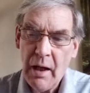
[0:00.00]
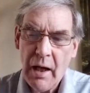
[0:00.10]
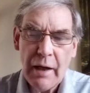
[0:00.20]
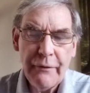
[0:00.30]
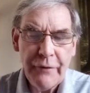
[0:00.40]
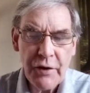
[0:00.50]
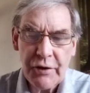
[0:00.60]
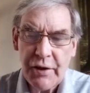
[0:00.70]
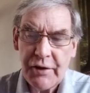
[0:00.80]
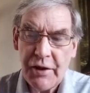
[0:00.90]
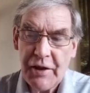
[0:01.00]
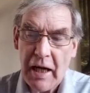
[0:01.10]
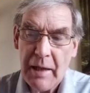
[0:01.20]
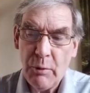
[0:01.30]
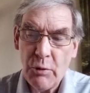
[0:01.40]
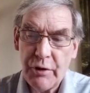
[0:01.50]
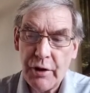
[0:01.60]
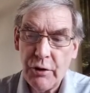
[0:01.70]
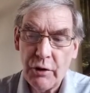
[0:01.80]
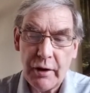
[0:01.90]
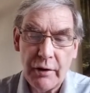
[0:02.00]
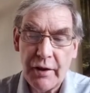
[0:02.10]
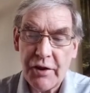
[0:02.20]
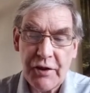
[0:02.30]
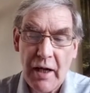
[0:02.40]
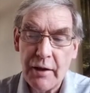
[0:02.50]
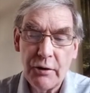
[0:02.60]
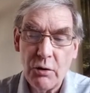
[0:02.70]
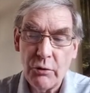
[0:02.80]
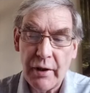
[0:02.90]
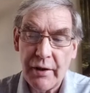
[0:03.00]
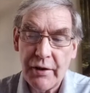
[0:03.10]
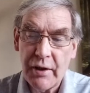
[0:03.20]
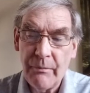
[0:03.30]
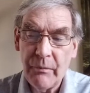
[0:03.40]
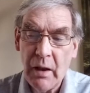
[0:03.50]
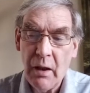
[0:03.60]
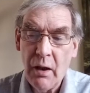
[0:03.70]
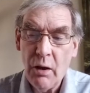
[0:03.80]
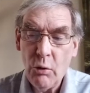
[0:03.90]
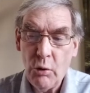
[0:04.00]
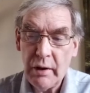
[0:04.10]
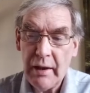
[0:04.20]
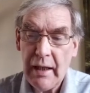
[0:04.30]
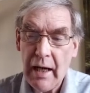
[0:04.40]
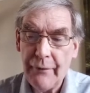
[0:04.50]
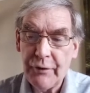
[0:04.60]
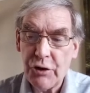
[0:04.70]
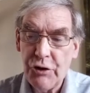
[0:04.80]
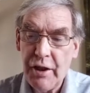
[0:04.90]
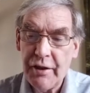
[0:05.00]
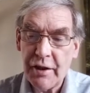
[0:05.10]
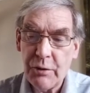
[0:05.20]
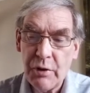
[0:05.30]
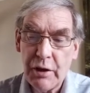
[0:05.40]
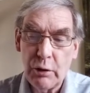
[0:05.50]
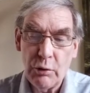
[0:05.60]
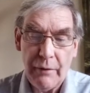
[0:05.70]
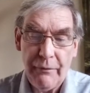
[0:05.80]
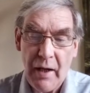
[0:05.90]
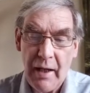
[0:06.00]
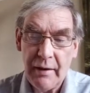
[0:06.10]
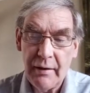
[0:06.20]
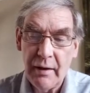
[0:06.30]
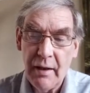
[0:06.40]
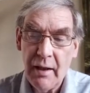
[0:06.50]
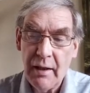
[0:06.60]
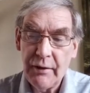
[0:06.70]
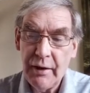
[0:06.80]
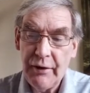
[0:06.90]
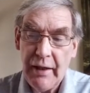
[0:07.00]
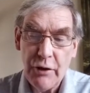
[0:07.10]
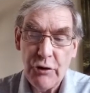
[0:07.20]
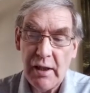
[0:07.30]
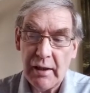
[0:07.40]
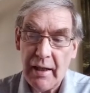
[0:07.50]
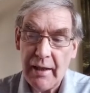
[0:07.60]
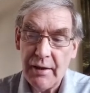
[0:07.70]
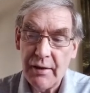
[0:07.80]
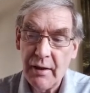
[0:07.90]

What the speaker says: At first his disciples did not understand all this. Only after Jesus was glorified did they realize